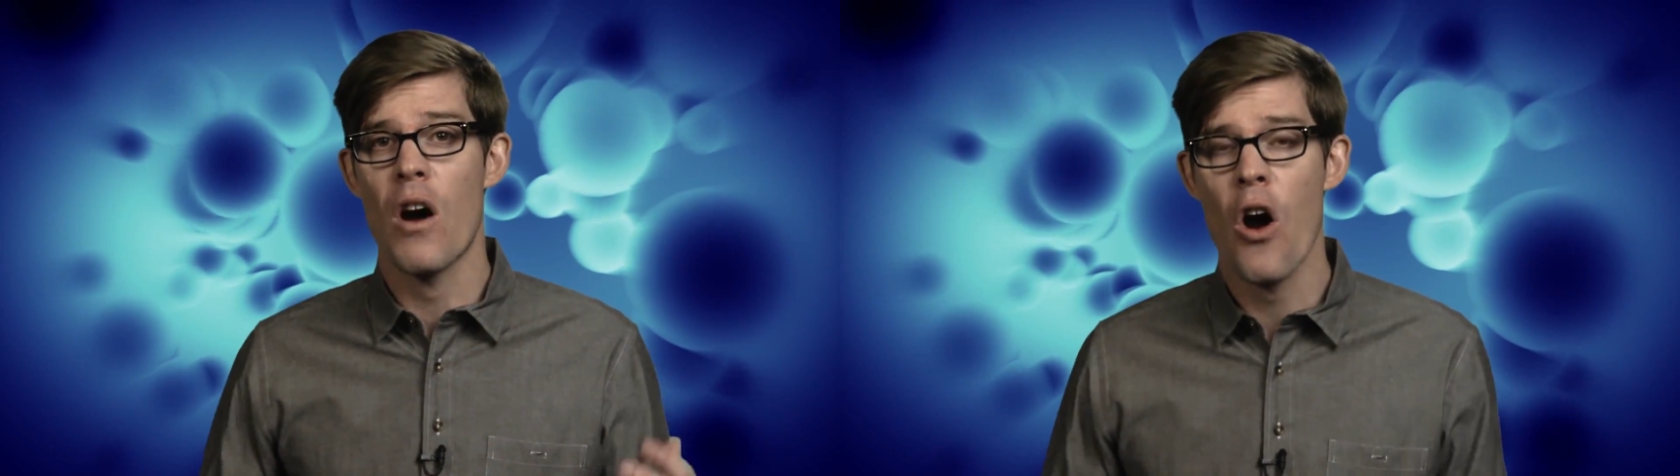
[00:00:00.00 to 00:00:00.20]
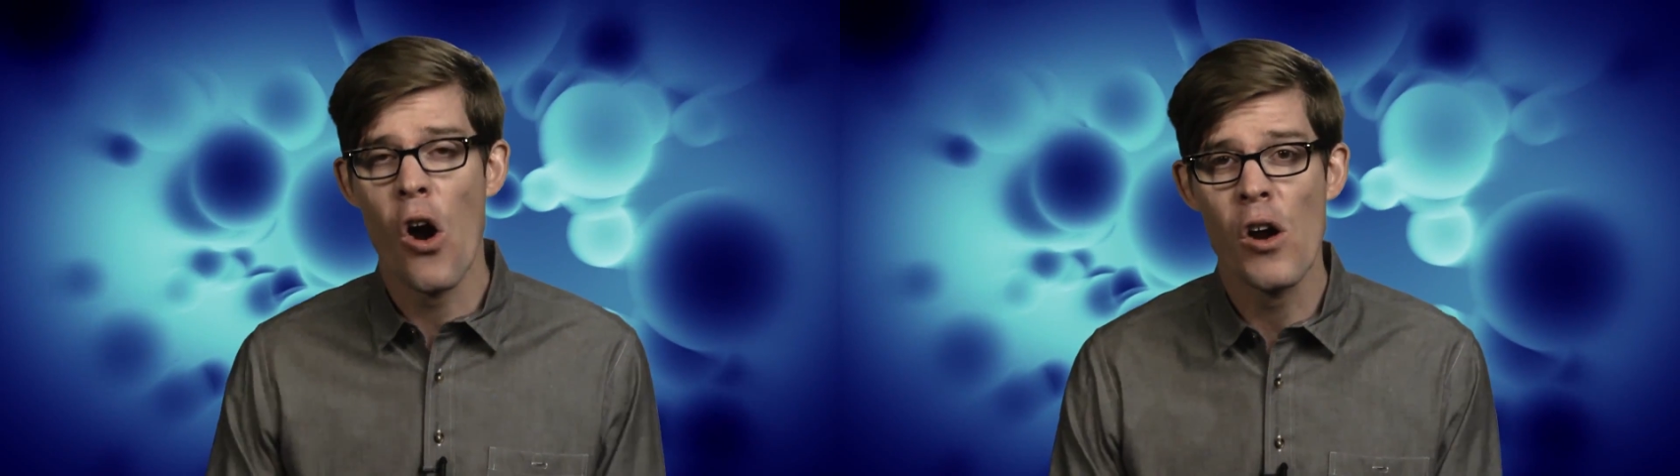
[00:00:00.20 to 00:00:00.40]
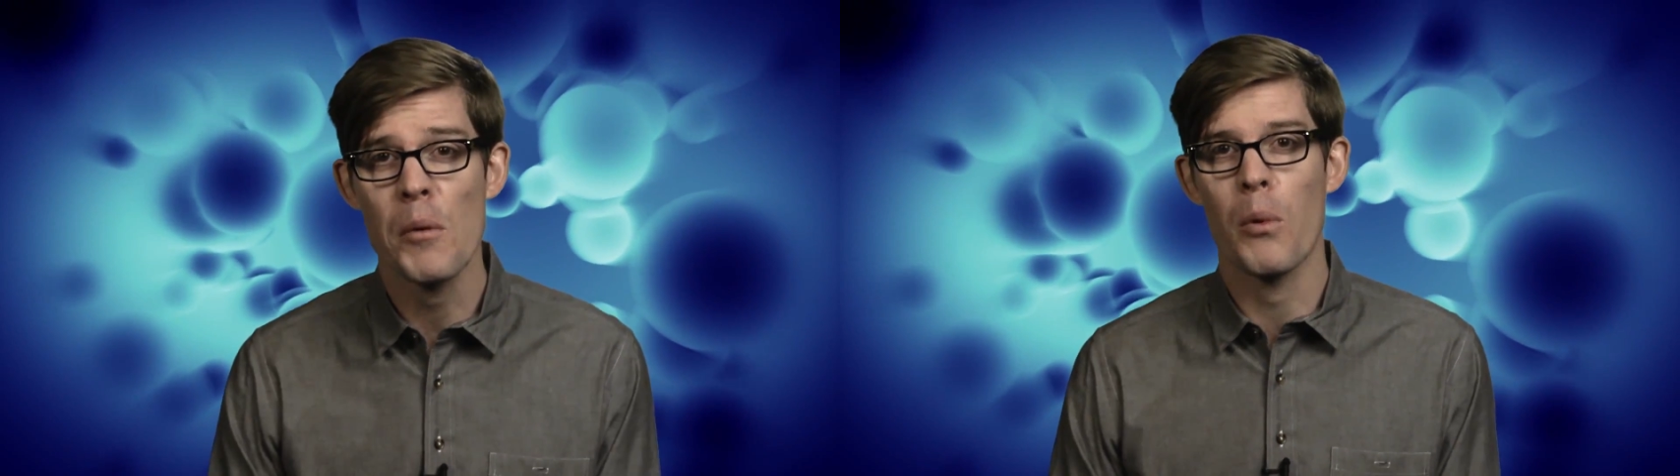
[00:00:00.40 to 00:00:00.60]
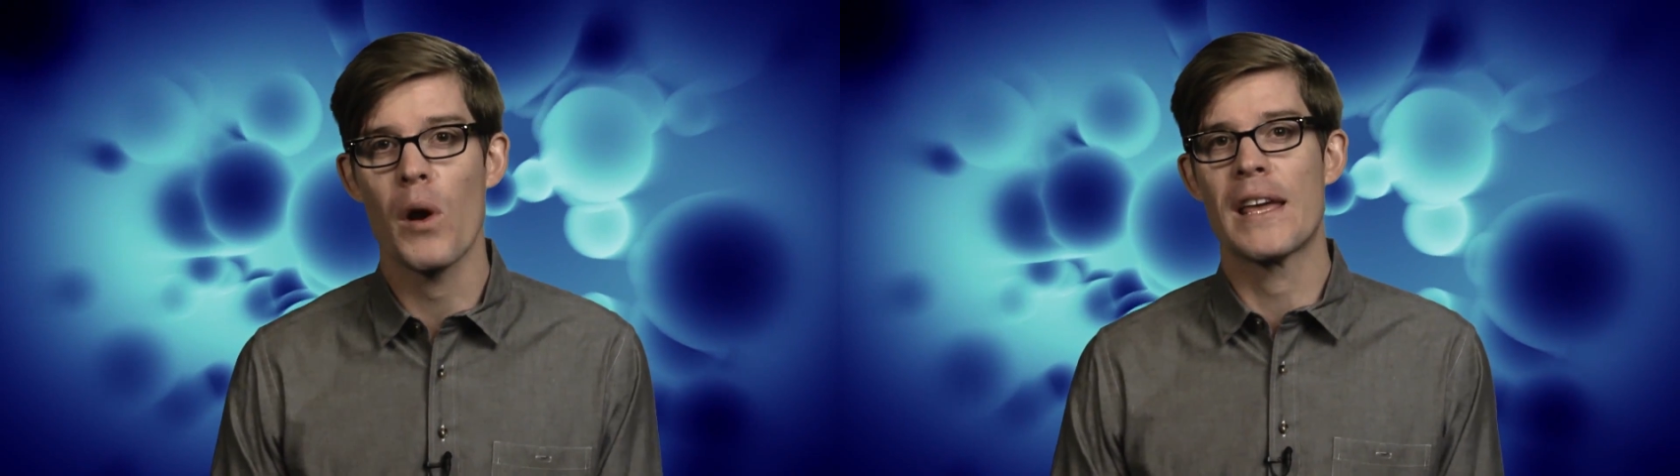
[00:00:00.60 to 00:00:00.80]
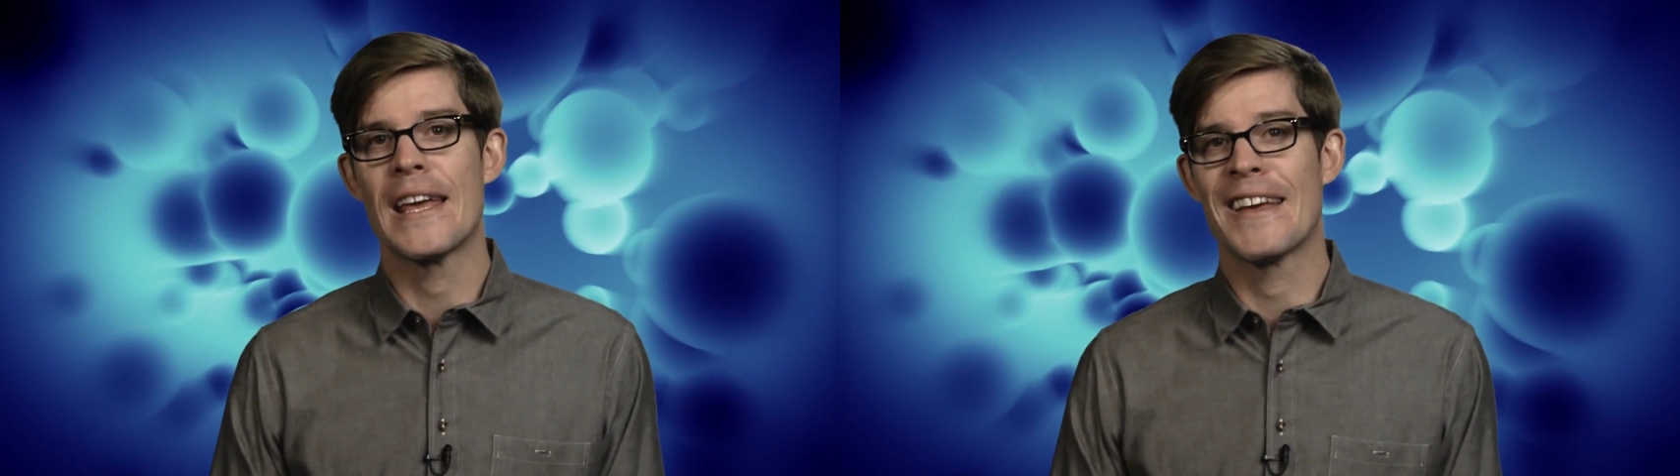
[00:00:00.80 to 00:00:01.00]

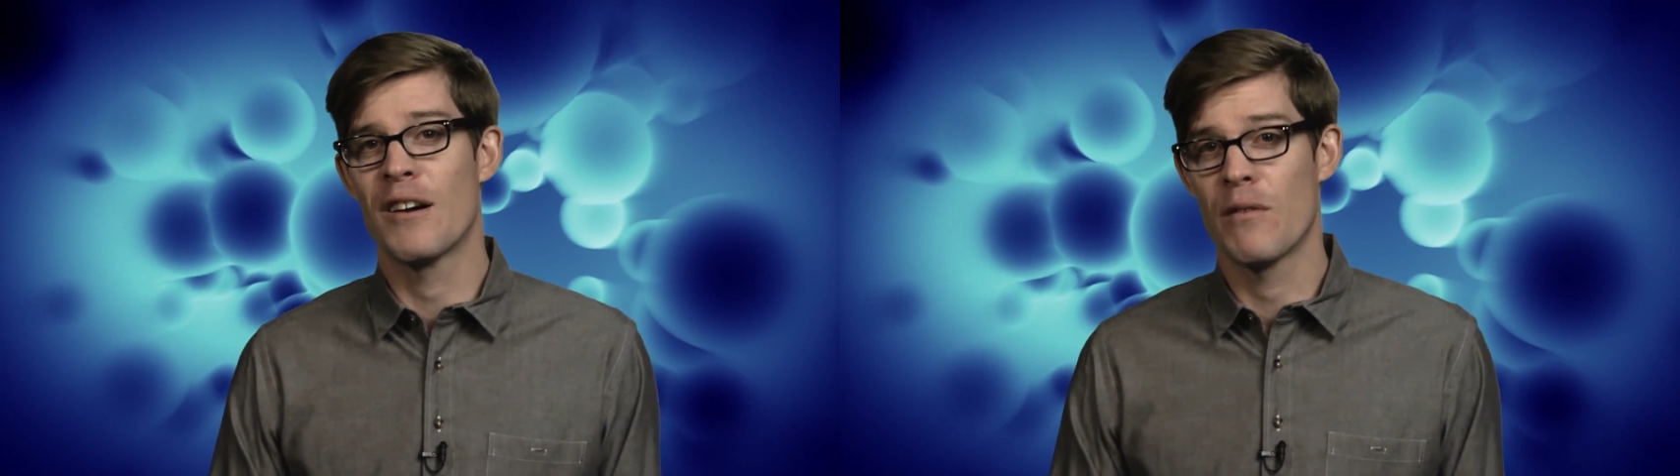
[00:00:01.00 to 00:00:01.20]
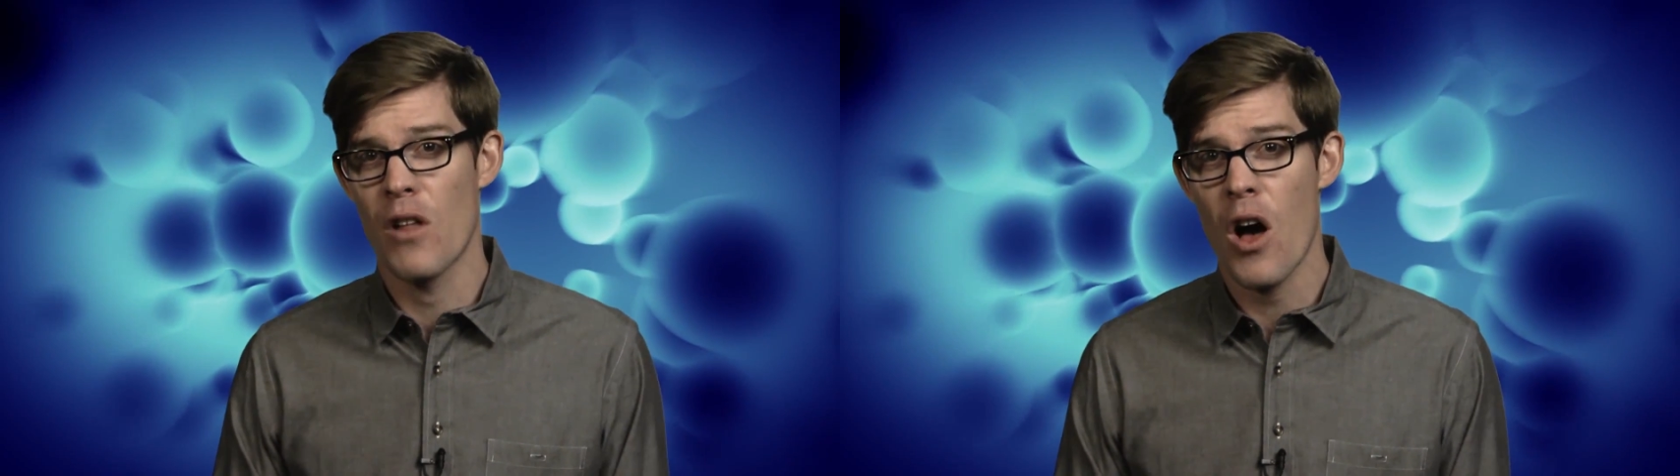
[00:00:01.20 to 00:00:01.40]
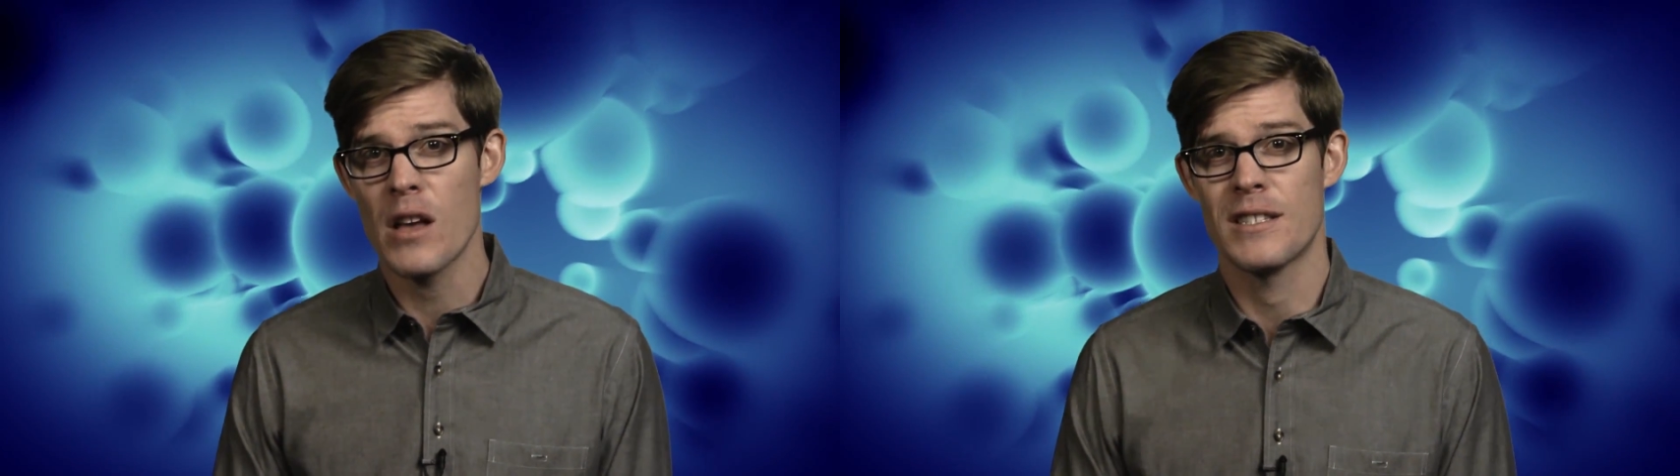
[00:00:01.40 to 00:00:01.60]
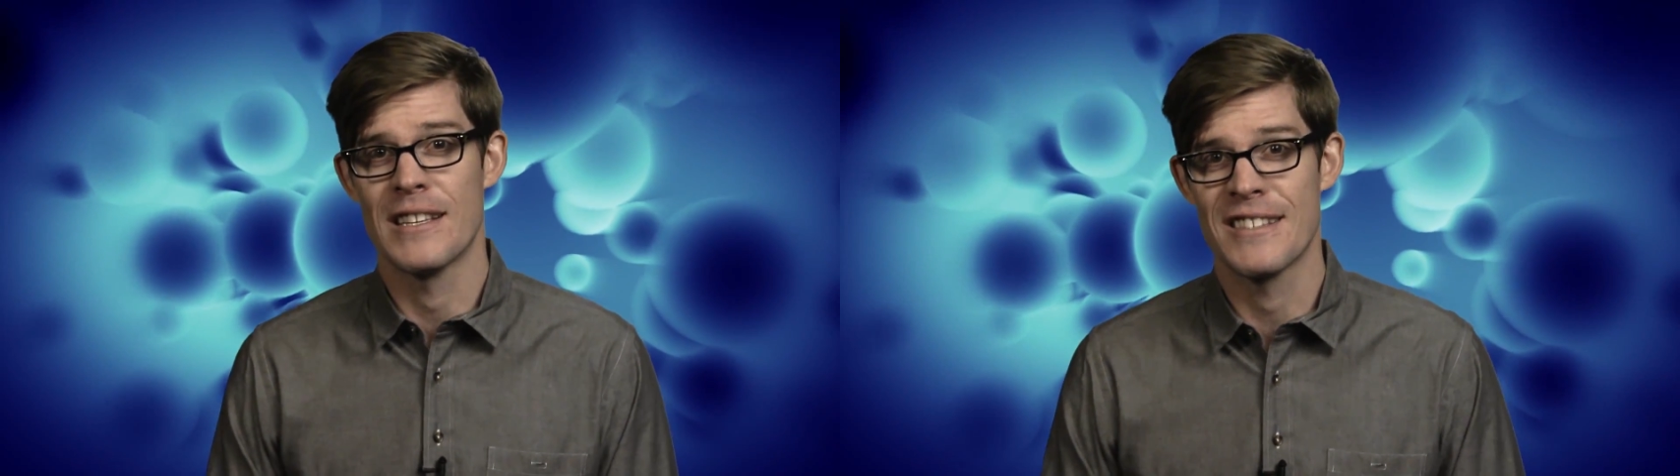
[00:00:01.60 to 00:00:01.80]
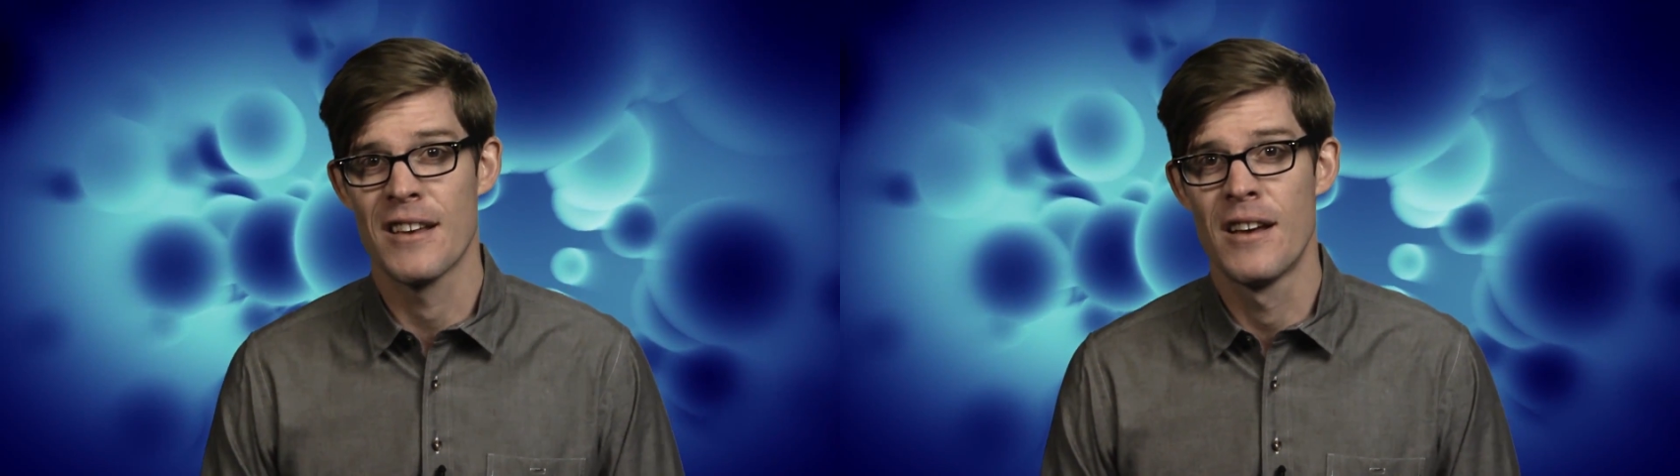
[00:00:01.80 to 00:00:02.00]
heartbreaking of
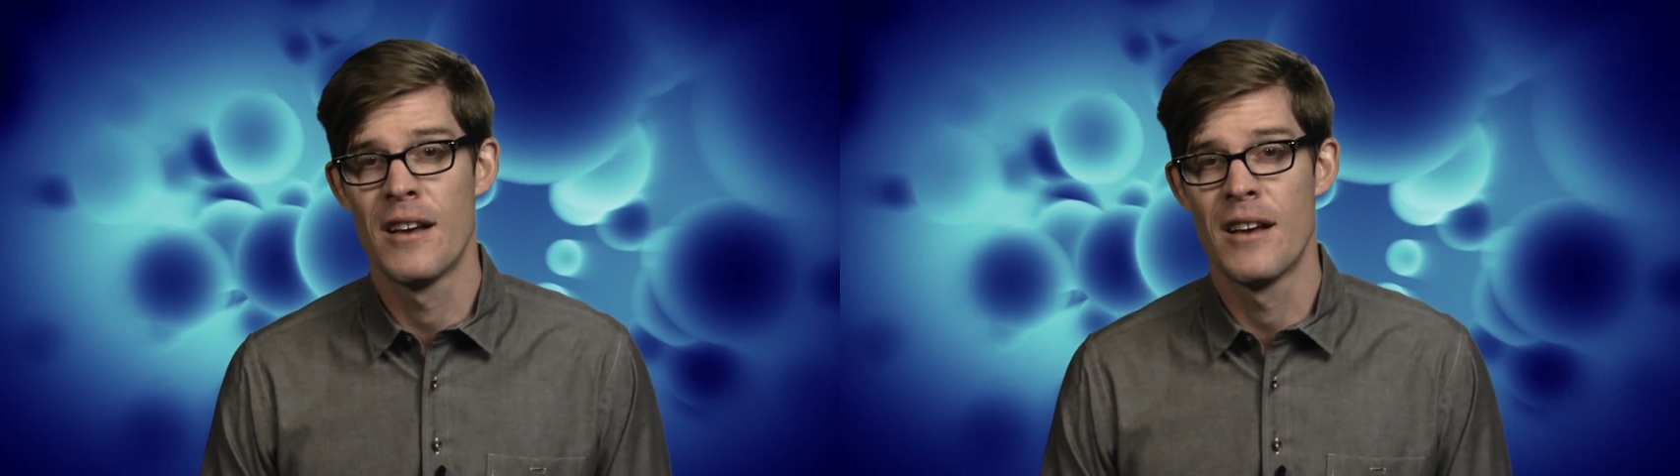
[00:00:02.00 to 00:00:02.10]
losses,